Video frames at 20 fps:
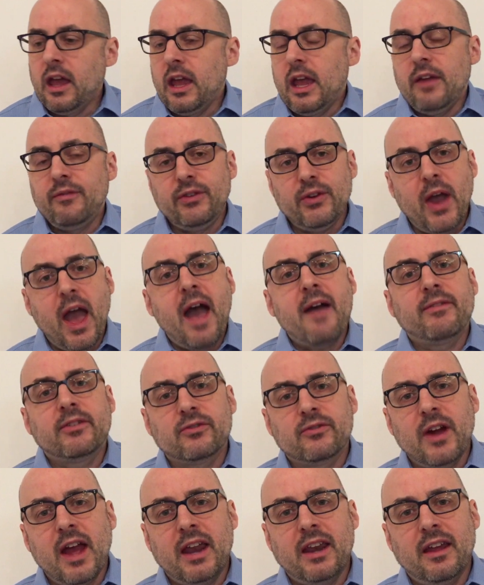if you haven't
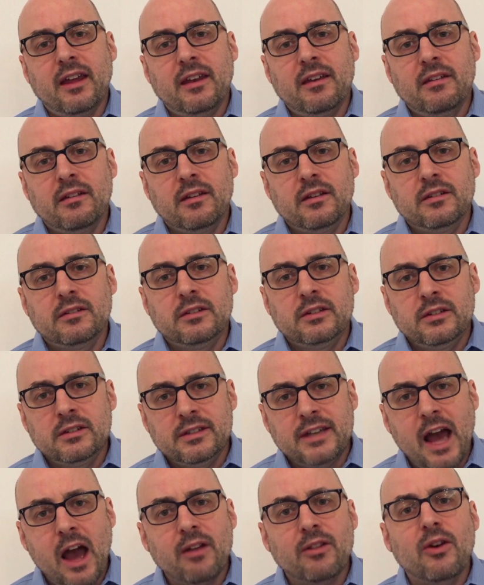read it,
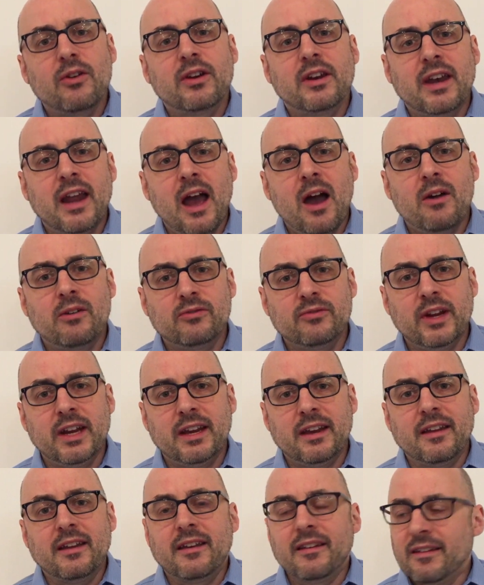download it now and read
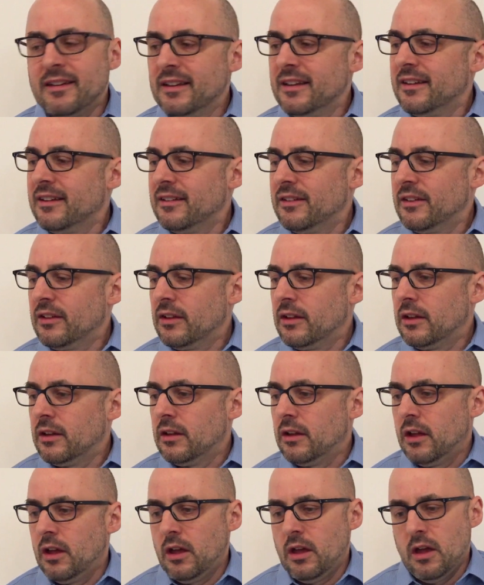it.
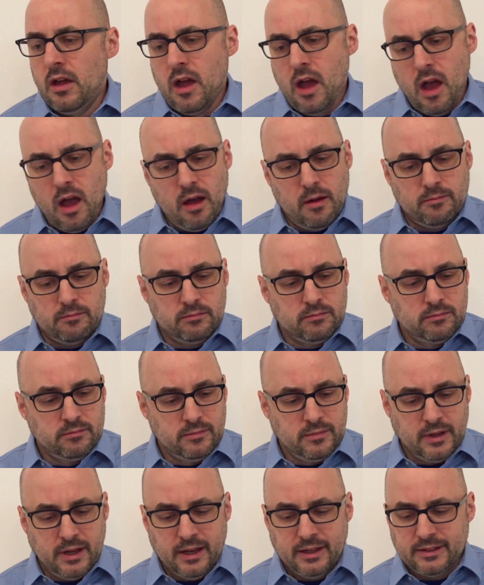Um,
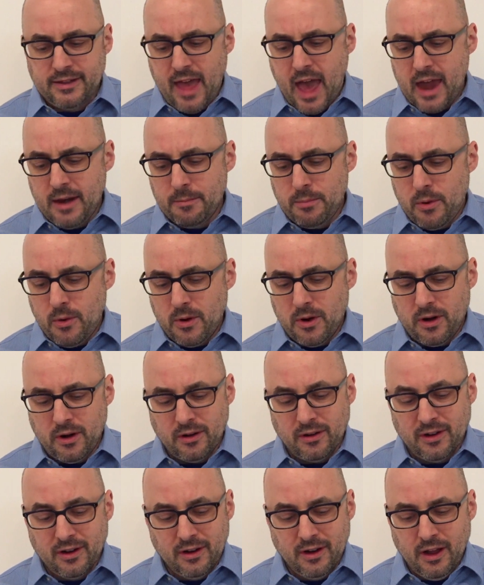it's that
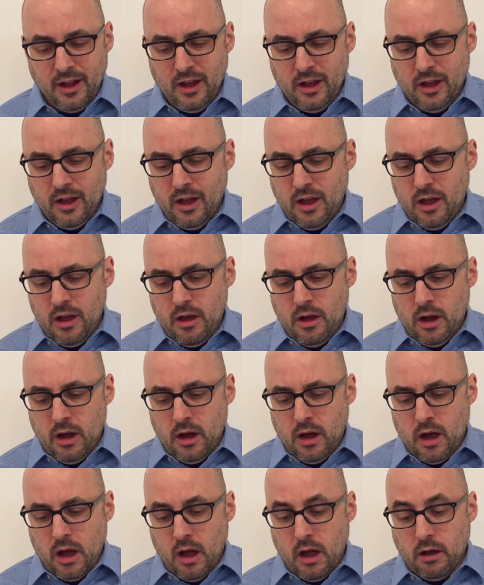important.
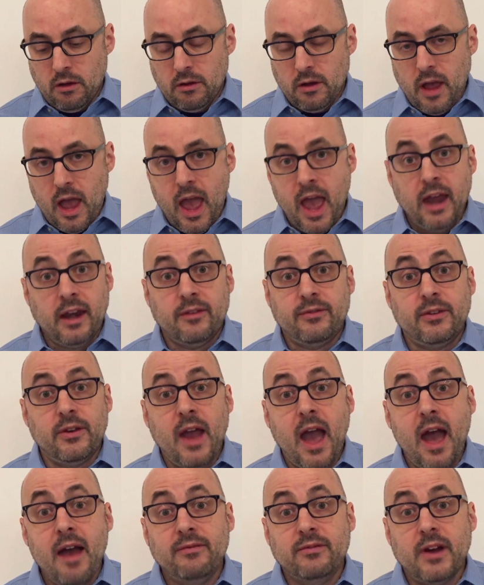Uh, and if you
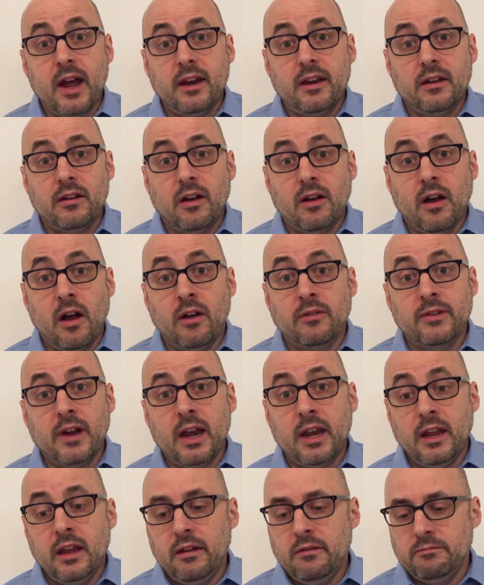have read it
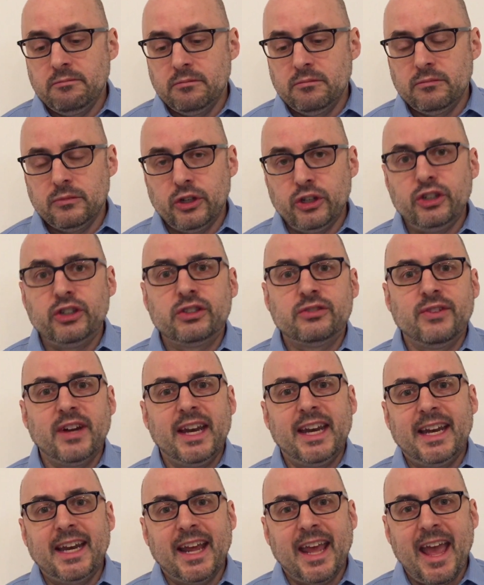already, you should read
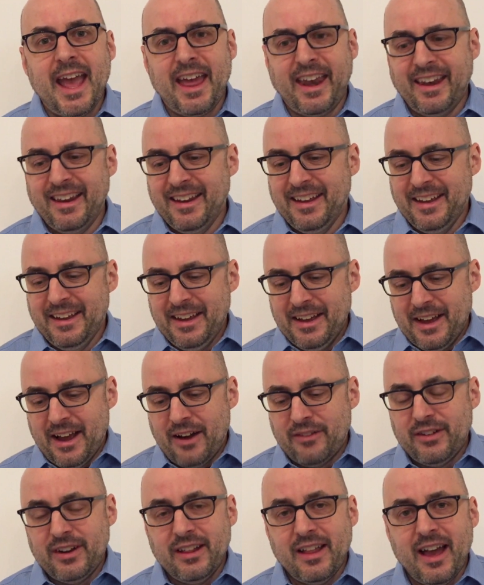it again. I
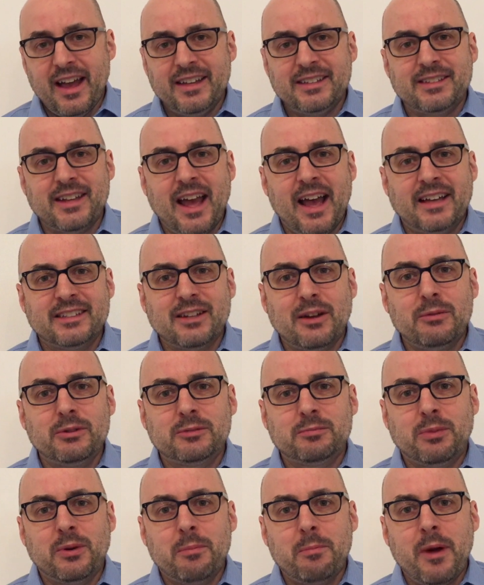realized as I was
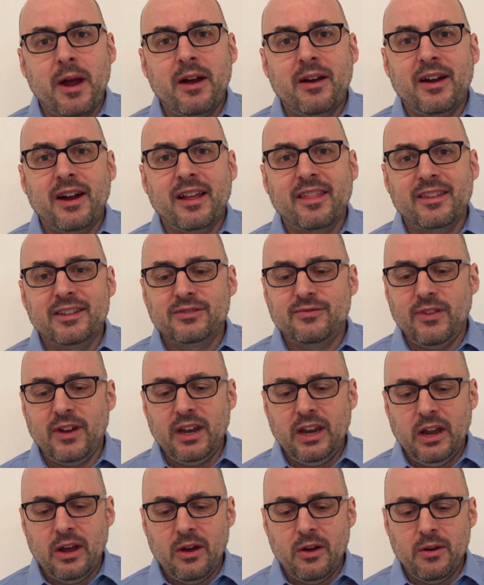preparing this
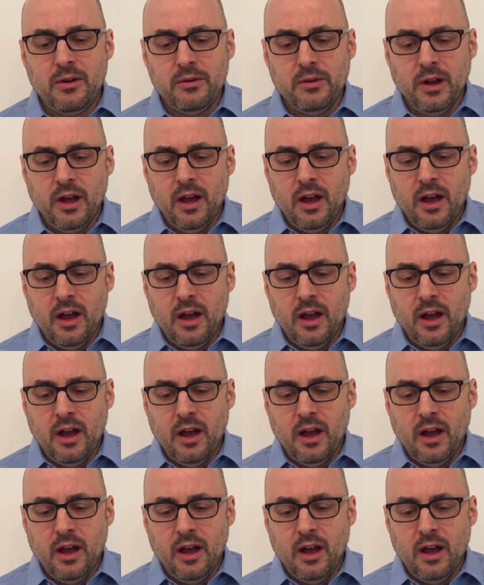video,